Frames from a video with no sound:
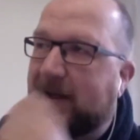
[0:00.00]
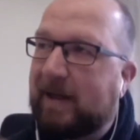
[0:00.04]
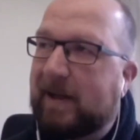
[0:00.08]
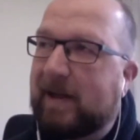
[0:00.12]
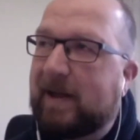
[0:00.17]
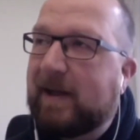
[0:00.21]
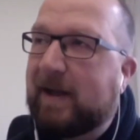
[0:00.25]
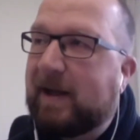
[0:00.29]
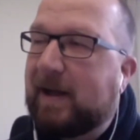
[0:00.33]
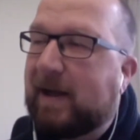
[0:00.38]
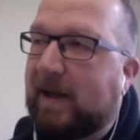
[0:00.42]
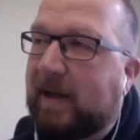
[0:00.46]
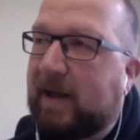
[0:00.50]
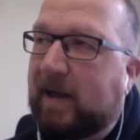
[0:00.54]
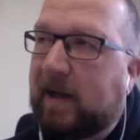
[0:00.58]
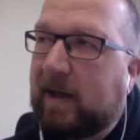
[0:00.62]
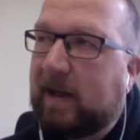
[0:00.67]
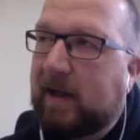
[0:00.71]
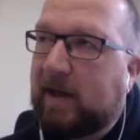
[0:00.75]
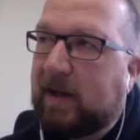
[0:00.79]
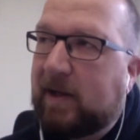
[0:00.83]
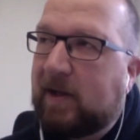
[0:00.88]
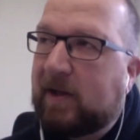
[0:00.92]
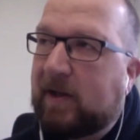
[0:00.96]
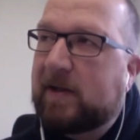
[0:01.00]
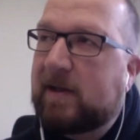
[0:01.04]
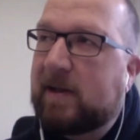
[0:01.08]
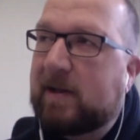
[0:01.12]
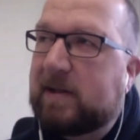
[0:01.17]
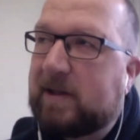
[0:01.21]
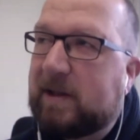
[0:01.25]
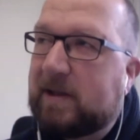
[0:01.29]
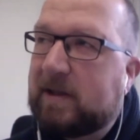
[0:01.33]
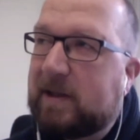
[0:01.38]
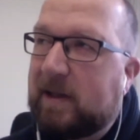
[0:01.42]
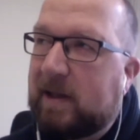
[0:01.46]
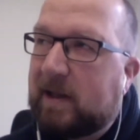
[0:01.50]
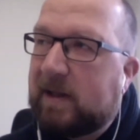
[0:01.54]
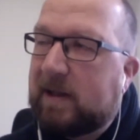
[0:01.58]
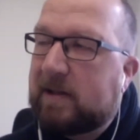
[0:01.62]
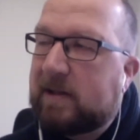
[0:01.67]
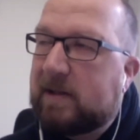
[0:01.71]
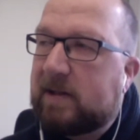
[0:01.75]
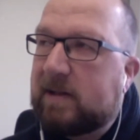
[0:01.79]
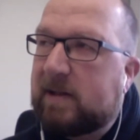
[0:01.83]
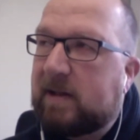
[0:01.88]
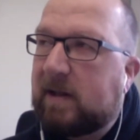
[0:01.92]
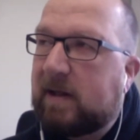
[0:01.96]
but this is
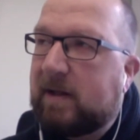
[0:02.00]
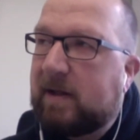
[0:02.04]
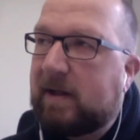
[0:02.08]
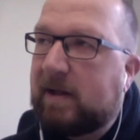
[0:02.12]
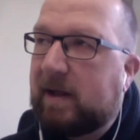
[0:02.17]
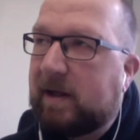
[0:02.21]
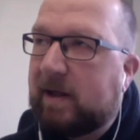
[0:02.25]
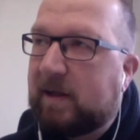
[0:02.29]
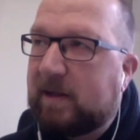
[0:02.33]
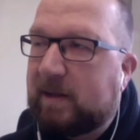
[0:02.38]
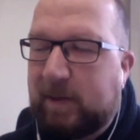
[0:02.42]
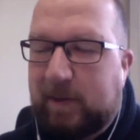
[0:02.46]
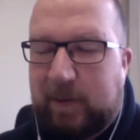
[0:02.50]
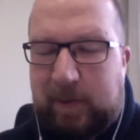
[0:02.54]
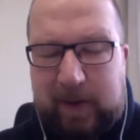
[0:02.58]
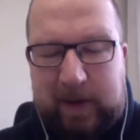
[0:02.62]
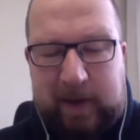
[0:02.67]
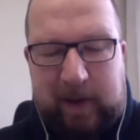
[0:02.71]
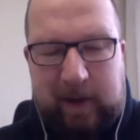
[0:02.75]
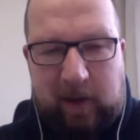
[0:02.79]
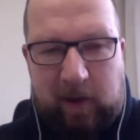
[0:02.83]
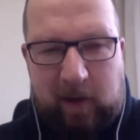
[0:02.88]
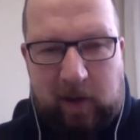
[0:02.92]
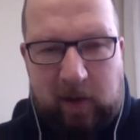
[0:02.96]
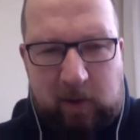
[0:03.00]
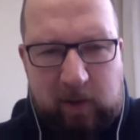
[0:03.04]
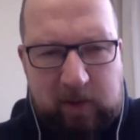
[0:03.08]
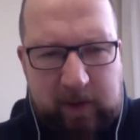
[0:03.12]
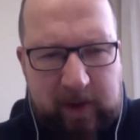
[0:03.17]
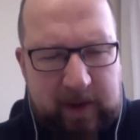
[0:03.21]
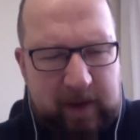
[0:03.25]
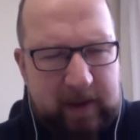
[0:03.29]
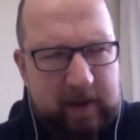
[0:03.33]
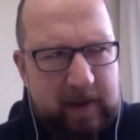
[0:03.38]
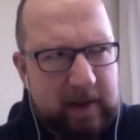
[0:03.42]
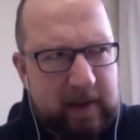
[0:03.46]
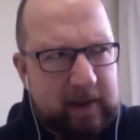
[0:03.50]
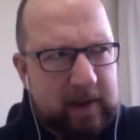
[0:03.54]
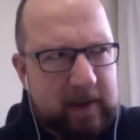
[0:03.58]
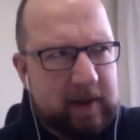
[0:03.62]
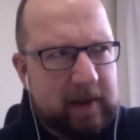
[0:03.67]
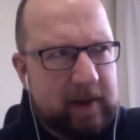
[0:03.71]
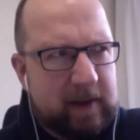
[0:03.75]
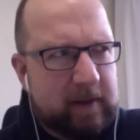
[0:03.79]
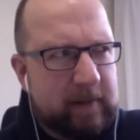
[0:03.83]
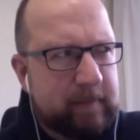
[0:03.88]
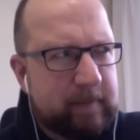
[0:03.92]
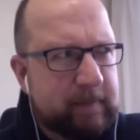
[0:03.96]
an idea that's pretty old. I think
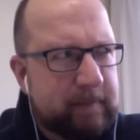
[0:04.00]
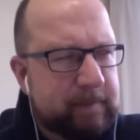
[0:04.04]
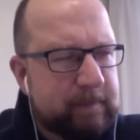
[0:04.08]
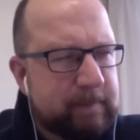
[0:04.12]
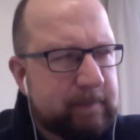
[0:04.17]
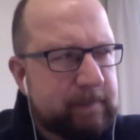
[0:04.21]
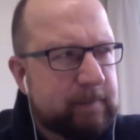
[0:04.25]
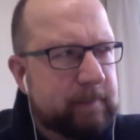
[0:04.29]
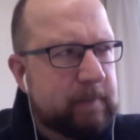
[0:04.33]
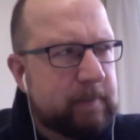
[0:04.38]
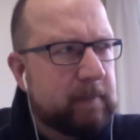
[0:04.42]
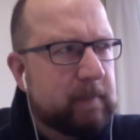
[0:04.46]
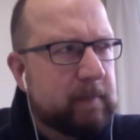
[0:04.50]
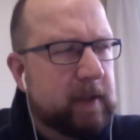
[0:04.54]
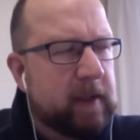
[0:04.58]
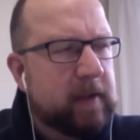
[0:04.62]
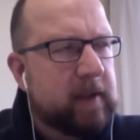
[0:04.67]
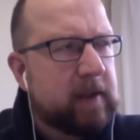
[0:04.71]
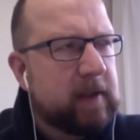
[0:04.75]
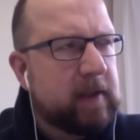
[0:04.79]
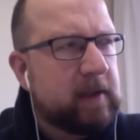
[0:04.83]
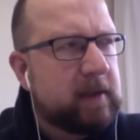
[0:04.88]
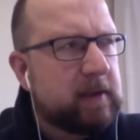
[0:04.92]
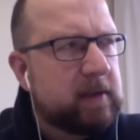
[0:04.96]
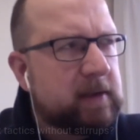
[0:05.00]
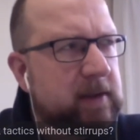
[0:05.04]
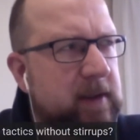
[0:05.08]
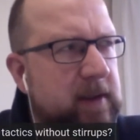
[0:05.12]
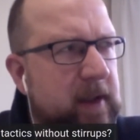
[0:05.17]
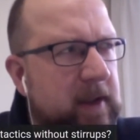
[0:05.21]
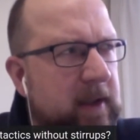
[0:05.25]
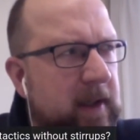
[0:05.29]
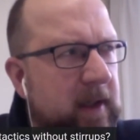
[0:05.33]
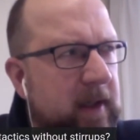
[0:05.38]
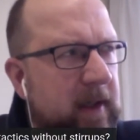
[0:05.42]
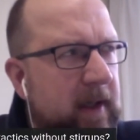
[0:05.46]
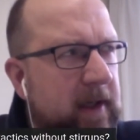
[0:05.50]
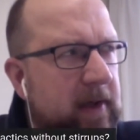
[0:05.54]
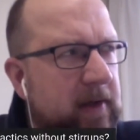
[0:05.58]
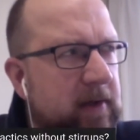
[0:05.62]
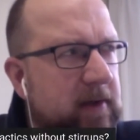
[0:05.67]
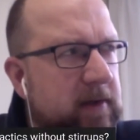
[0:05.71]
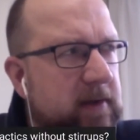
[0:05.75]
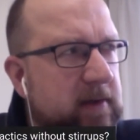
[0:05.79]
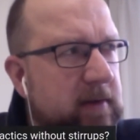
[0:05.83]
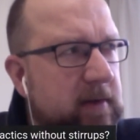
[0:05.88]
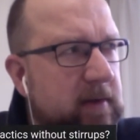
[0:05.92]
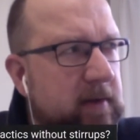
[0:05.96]
J.K.
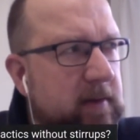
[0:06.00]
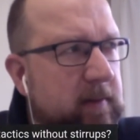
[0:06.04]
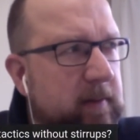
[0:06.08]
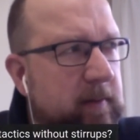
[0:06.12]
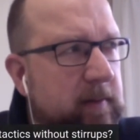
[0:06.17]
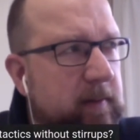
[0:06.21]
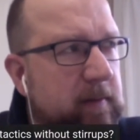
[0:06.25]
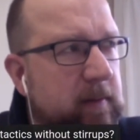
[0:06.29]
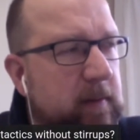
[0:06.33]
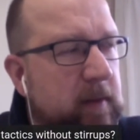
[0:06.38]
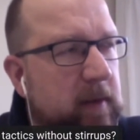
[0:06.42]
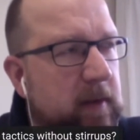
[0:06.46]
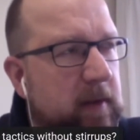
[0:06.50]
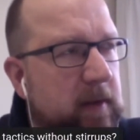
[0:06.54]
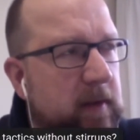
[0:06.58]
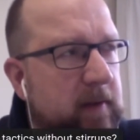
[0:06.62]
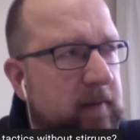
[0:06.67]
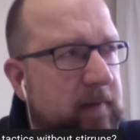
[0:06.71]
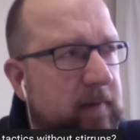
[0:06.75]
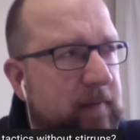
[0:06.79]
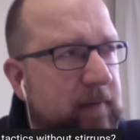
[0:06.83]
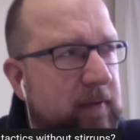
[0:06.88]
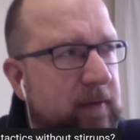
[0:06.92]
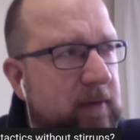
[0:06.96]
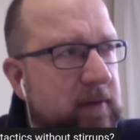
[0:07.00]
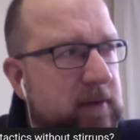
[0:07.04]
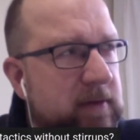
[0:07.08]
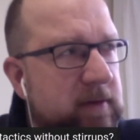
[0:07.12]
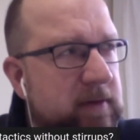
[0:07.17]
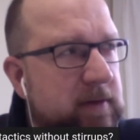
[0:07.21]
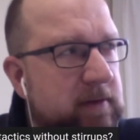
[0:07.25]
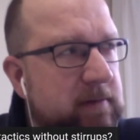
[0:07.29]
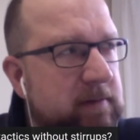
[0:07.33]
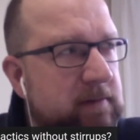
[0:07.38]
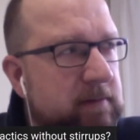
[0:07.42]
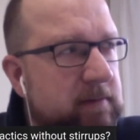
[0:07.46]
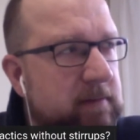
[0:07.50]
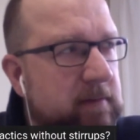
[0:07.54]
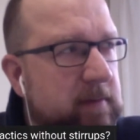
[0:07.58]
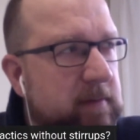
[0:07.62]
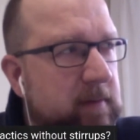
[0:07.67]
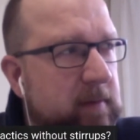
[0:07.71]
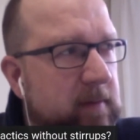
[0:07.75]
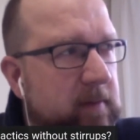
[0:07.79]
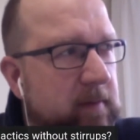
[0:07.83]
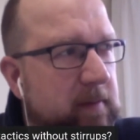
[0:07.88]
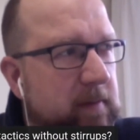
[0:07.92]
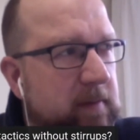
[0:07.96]
Anderson first
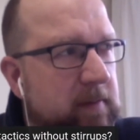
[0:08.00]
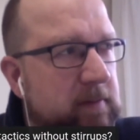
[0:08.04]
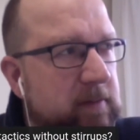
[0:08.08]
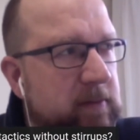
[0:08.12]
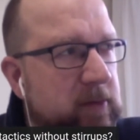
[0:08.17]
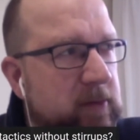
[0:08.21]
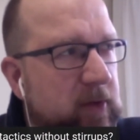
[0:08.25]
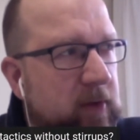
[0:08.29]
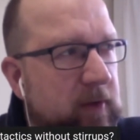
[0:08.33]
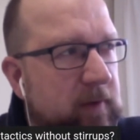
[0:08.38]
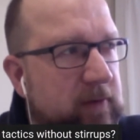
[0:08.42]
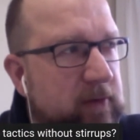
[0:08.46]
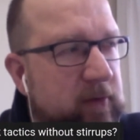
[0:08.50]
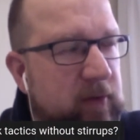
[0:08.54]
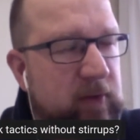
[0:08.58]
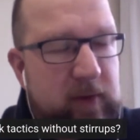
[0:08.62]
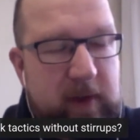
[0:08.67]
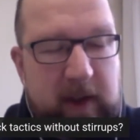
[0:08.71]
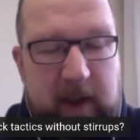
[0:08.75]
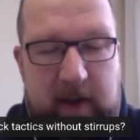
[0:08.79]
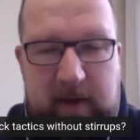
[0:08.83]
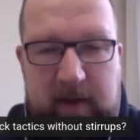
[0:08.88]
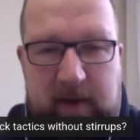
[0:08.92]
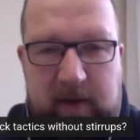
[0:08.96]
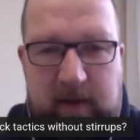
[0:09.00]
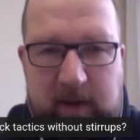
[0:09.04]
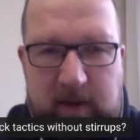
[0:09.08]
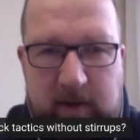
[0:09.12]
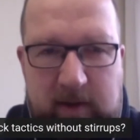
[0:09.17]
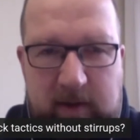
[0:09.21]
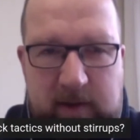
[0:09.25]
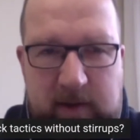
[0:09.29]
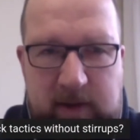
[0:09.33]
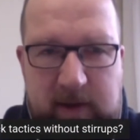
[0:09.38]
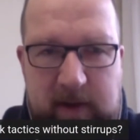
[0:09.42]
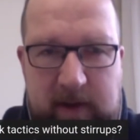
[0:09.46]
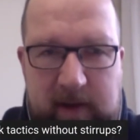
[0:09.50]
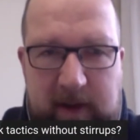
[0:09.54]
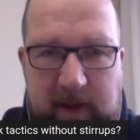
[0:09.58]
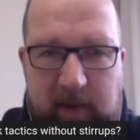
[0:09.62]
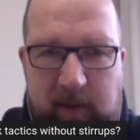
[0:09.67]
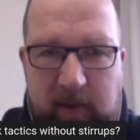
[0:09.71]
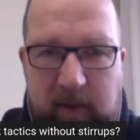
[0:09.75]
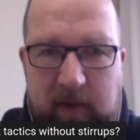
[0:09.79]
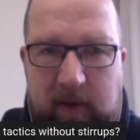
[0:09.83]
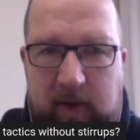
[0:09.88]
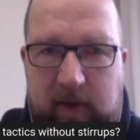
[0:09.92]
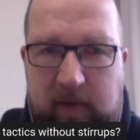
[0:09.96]
sort of drew that conclusion.
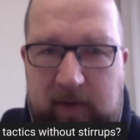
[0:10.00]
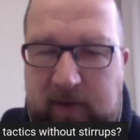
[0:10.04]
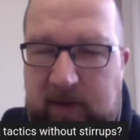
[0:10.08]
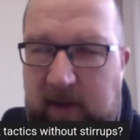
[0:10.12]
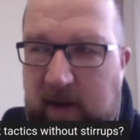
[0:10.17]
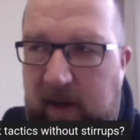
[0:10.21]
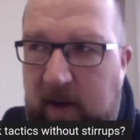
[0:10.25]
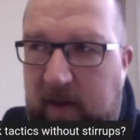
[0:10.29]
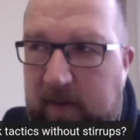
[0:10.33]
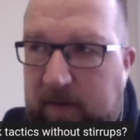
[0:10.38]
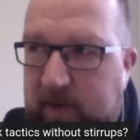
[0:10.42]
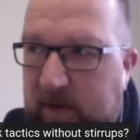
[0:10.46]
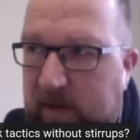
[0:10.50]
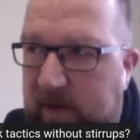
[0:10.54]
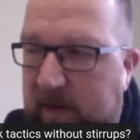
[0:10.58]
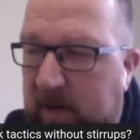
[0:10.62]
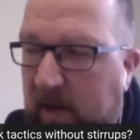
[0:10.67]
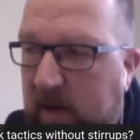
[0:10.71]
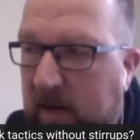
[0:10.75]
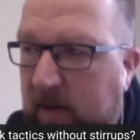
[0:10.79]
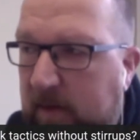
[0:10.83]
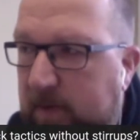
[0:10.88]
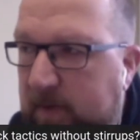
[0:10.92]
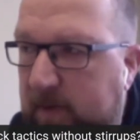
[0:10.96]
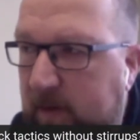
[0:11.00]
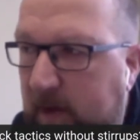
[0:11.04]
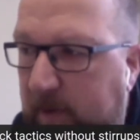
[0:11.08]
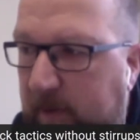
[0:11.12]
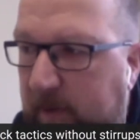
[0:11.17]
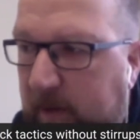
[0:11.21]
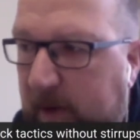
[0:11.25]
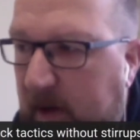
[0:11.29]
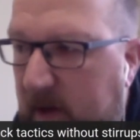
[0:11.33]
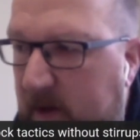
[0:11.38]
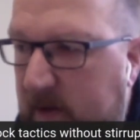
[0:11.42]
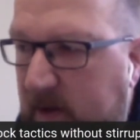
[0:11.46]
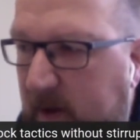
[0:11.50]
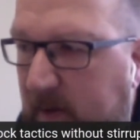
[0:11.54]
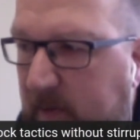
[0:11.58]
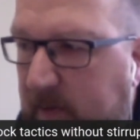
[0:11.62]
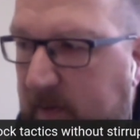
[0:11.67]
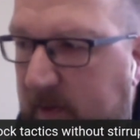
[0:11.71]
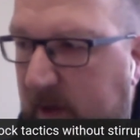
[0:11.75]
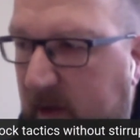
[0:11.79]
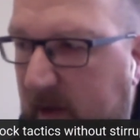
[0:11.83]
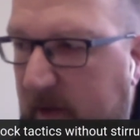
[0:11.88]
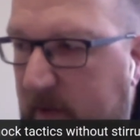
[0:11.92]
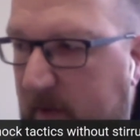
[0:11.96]
There were no stirrups. The stirrups appear
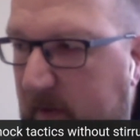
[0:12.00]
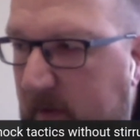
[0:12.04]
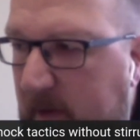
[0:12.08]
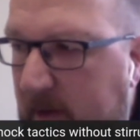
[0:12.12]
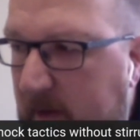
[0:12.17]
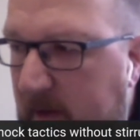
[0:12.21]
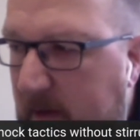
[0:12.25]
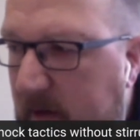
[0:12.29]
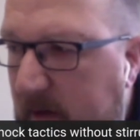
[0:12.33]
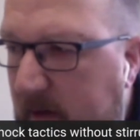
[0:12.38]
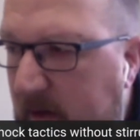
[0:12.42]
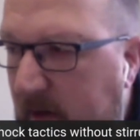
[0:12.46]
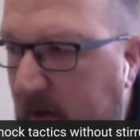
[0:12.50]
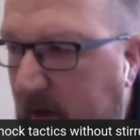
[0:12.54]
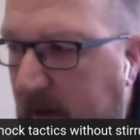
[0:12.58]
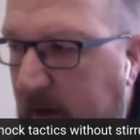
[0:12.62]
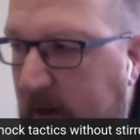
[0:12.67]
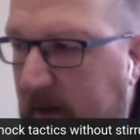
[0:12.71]
sometime in the